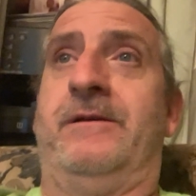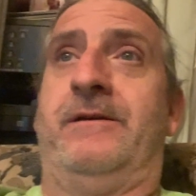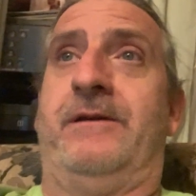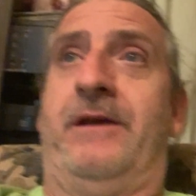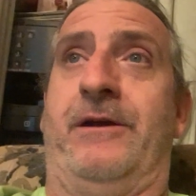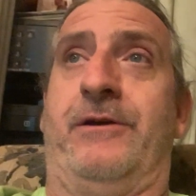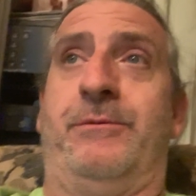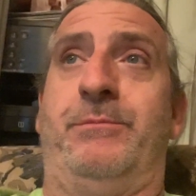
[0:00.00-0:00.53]

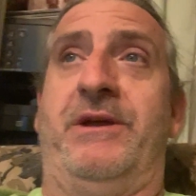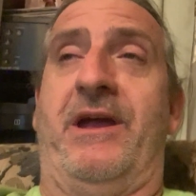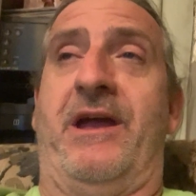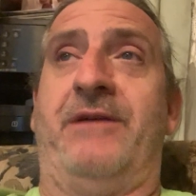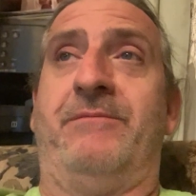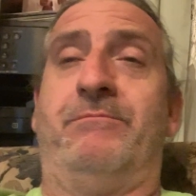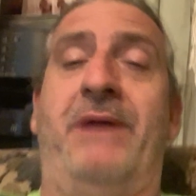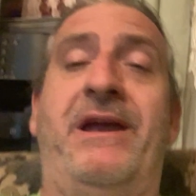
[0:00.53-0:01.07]
it could be
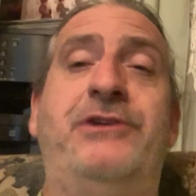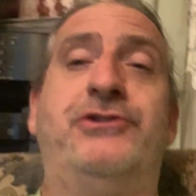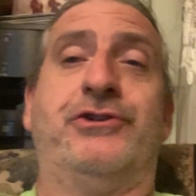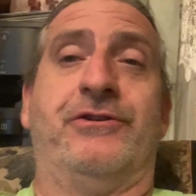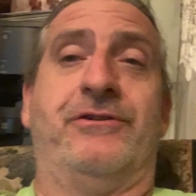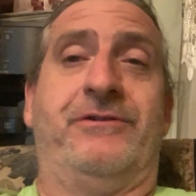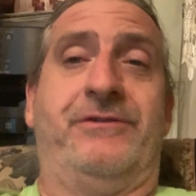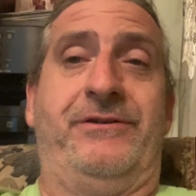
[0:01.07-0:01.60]
a
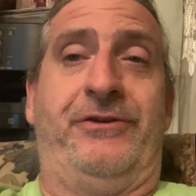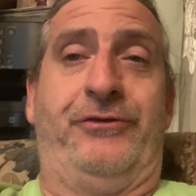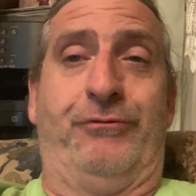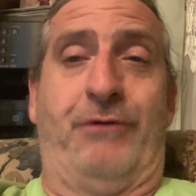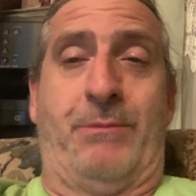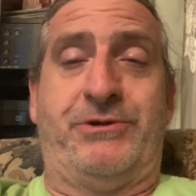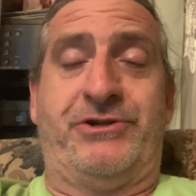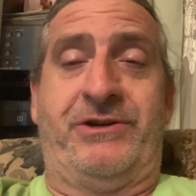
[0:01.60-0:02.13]
major
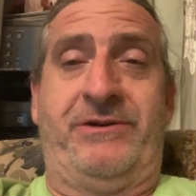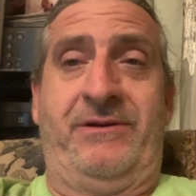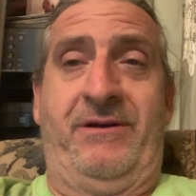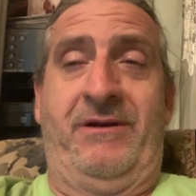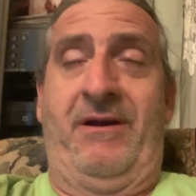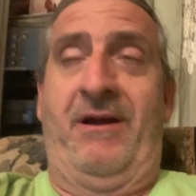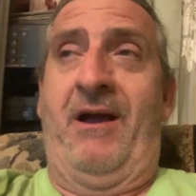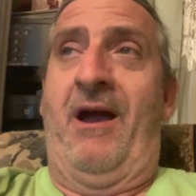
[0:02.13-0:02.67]
disruption.
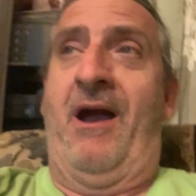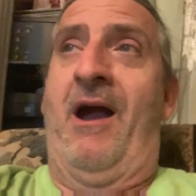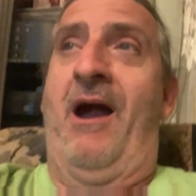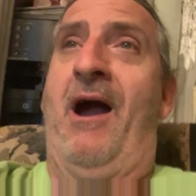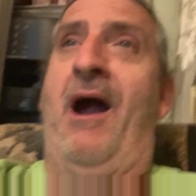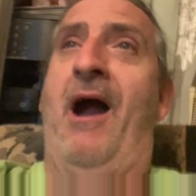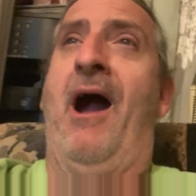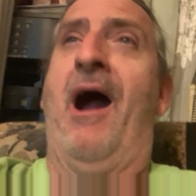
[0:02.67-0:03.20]

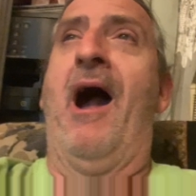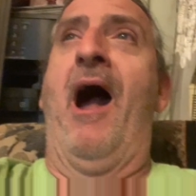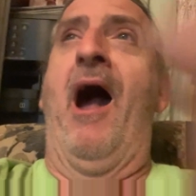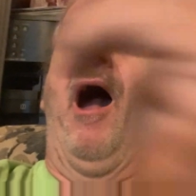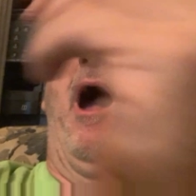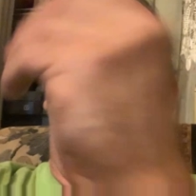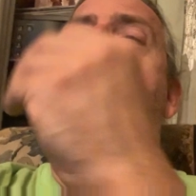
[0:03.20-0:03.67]
Uh,